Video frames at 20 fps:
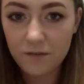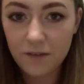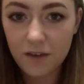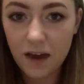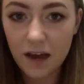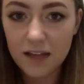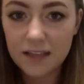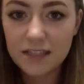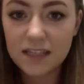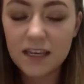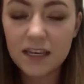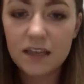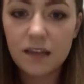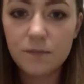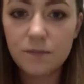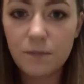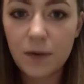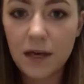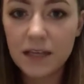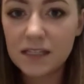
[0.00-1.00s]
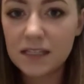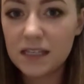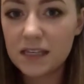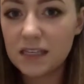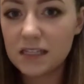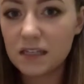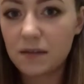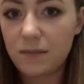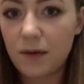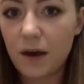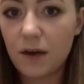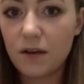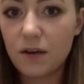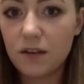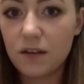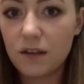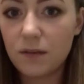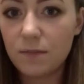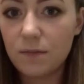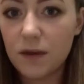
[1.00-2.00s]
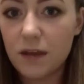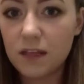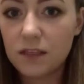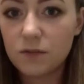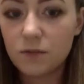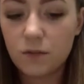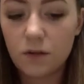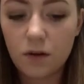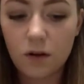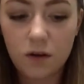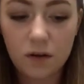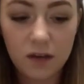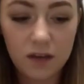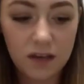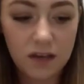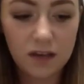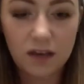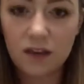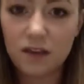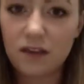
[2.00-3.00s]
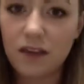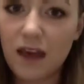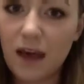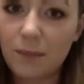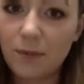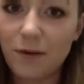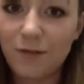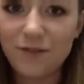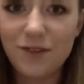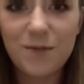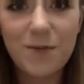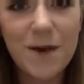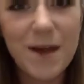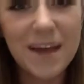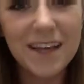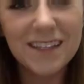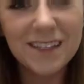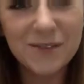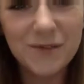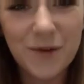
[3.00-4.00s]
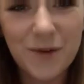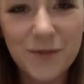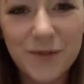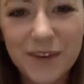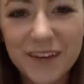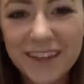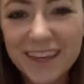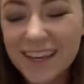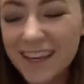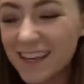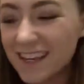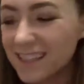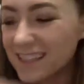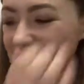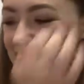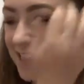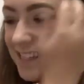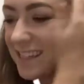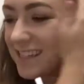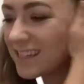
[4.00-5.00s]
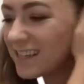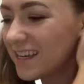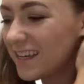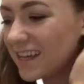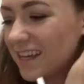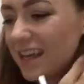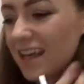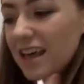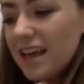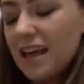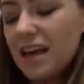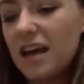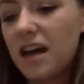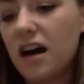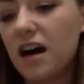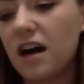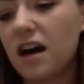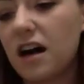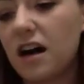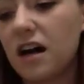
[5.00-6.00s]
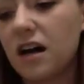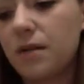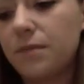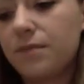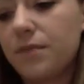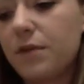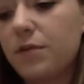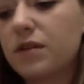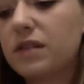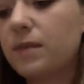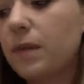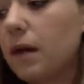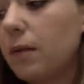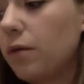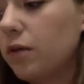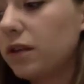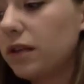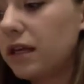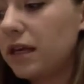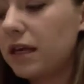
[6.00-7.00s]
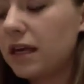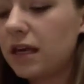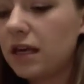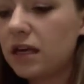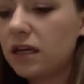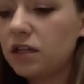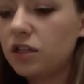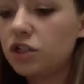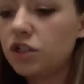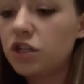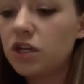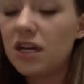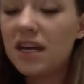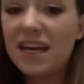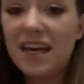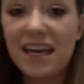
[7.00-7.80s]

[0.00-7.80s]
I'd say the best things about it, the pens were all, I can't get the cap off, the pens were really consistent. There was minimal leakage.